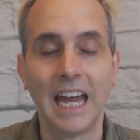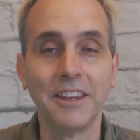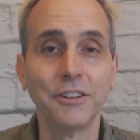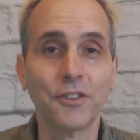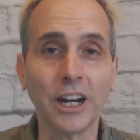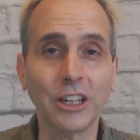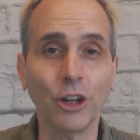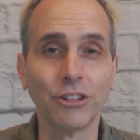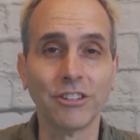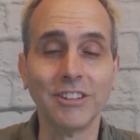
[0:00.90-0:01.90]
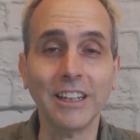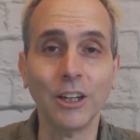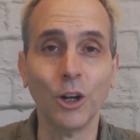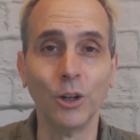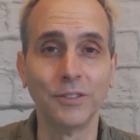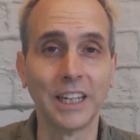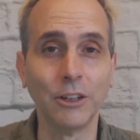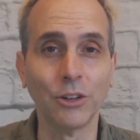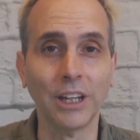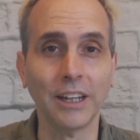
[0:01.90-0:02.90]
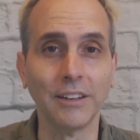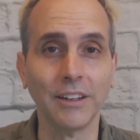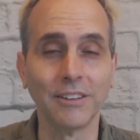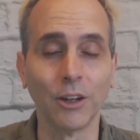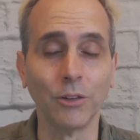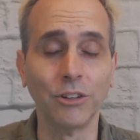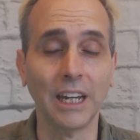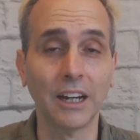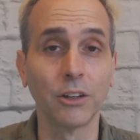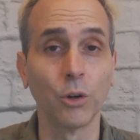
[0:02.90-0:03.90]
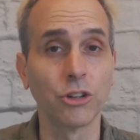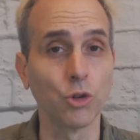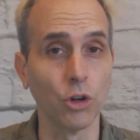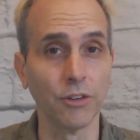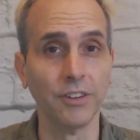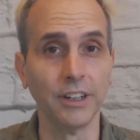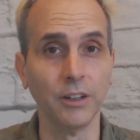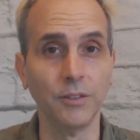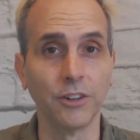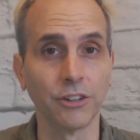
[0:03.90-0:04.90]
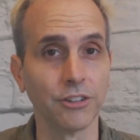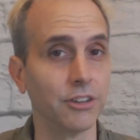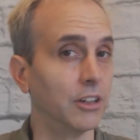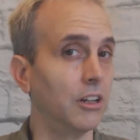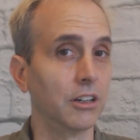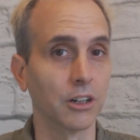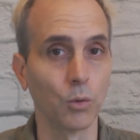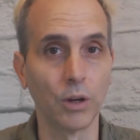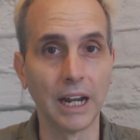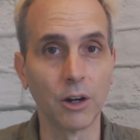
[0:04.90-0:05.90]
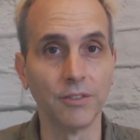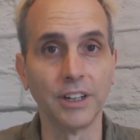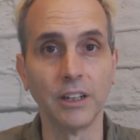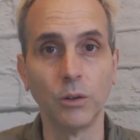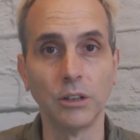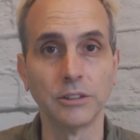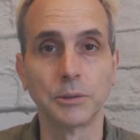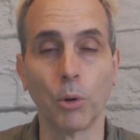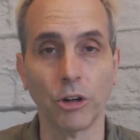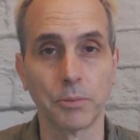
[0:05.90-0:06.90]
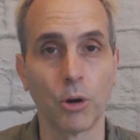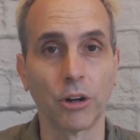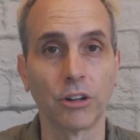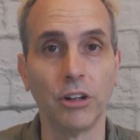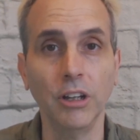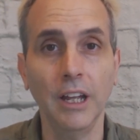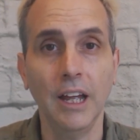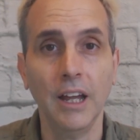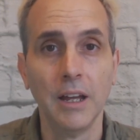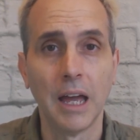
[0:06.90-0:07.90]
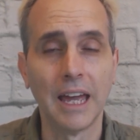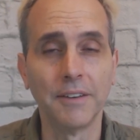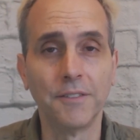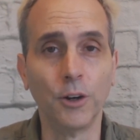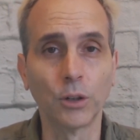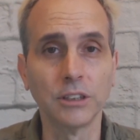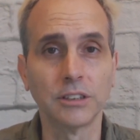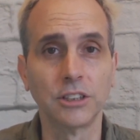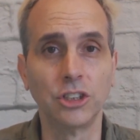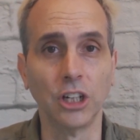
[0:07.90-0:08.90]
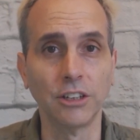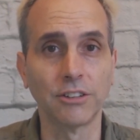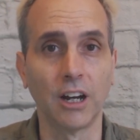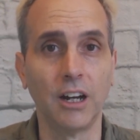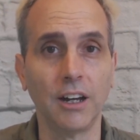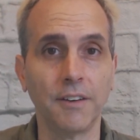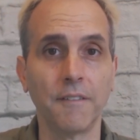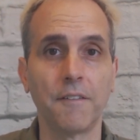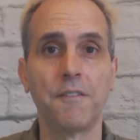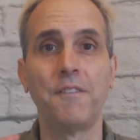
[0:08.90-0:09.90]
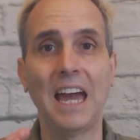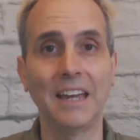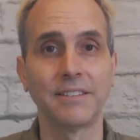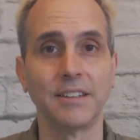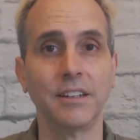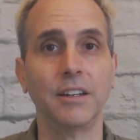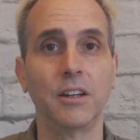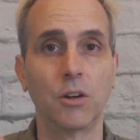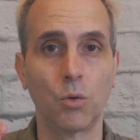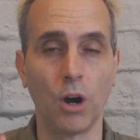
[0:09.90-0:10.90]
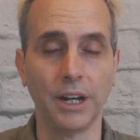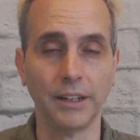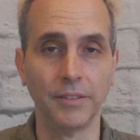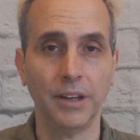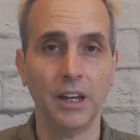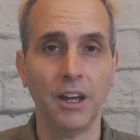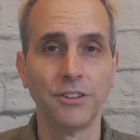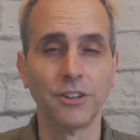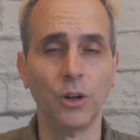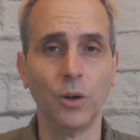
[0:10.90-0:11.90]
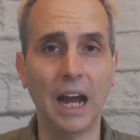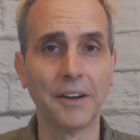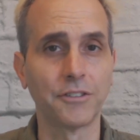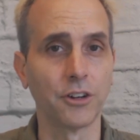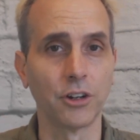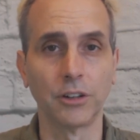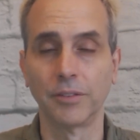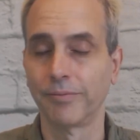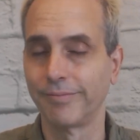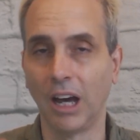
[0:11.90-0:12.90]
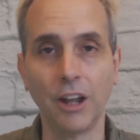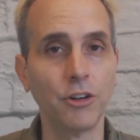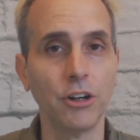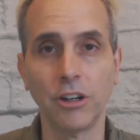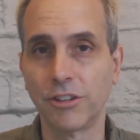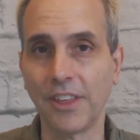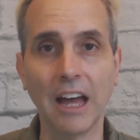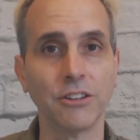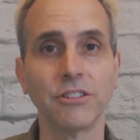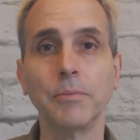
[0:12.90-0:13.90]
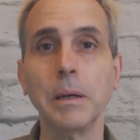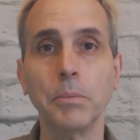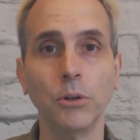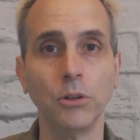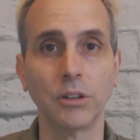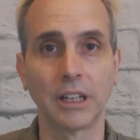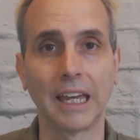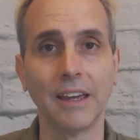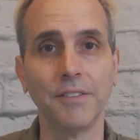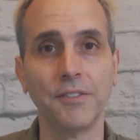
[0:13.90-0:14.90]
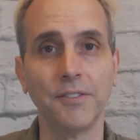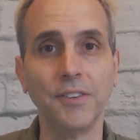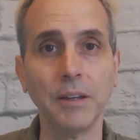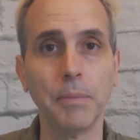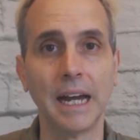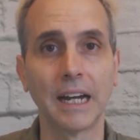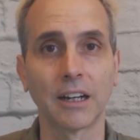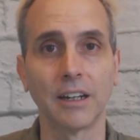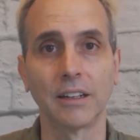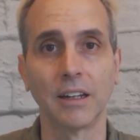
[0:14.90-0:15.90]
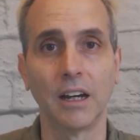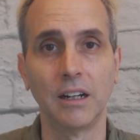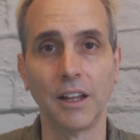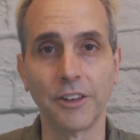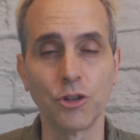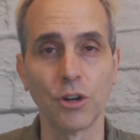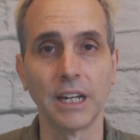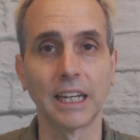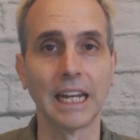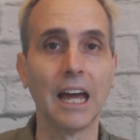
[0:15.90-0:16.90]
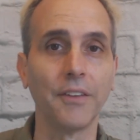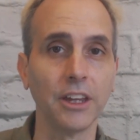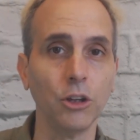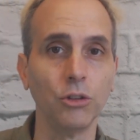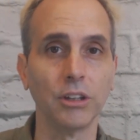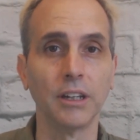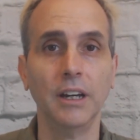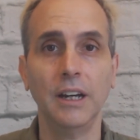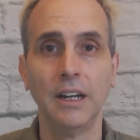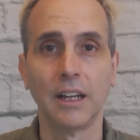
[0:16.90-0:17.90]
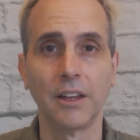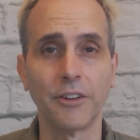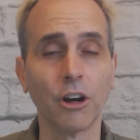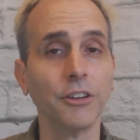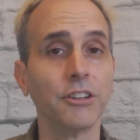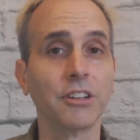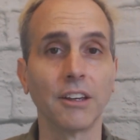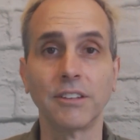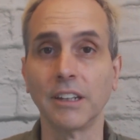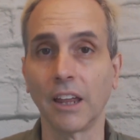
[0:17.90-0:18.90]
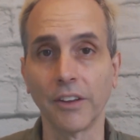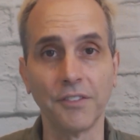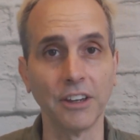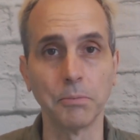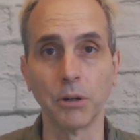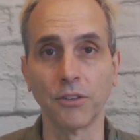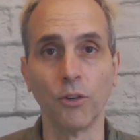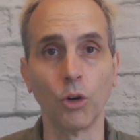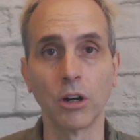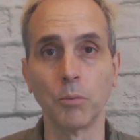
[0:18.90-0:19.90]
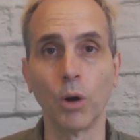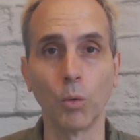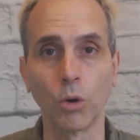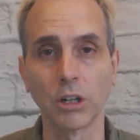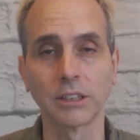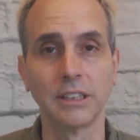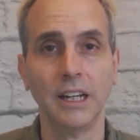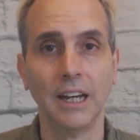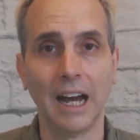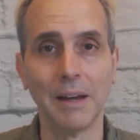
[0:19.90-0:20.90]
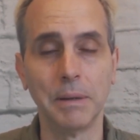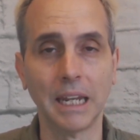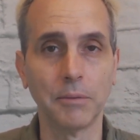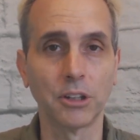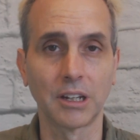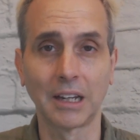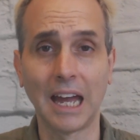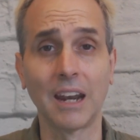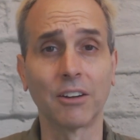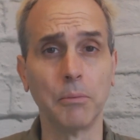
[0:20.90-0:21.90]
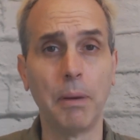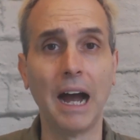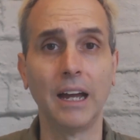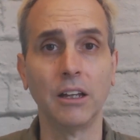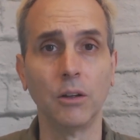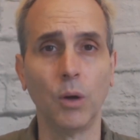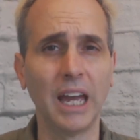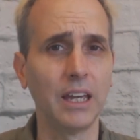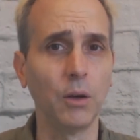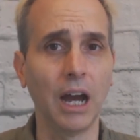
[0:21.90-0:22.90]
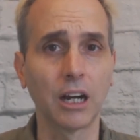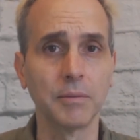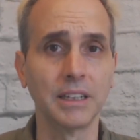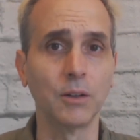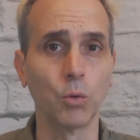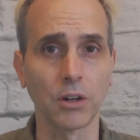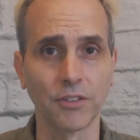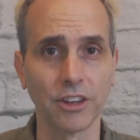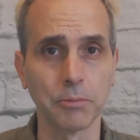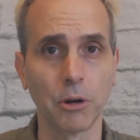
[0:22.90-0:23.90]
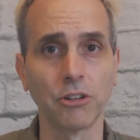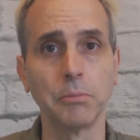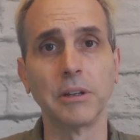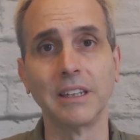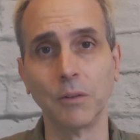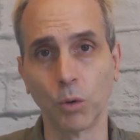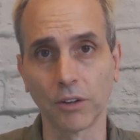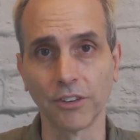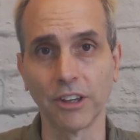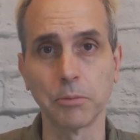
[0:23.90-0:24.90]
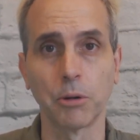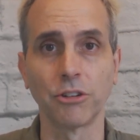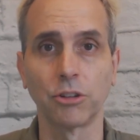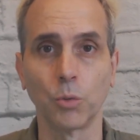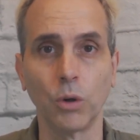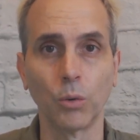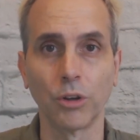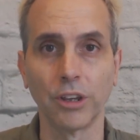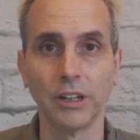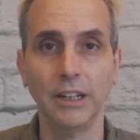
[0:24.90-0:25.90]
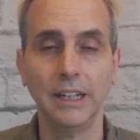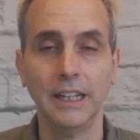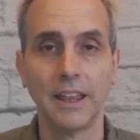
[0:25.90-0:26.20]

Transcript: Hey, this is Frank Llosa, the CEO of KetoneAid. So today I'm going to do a shorter video versus the longer one-hour video on sports protocol and focus just on fasted running. So after hundreds, thousands of people gave feedback on, on the drink and how they use it, uh, they're all discussing on the Facebook forum what works. I've been able to kind of compile, hey, how come it didn't work for this person but did work for this person? What were the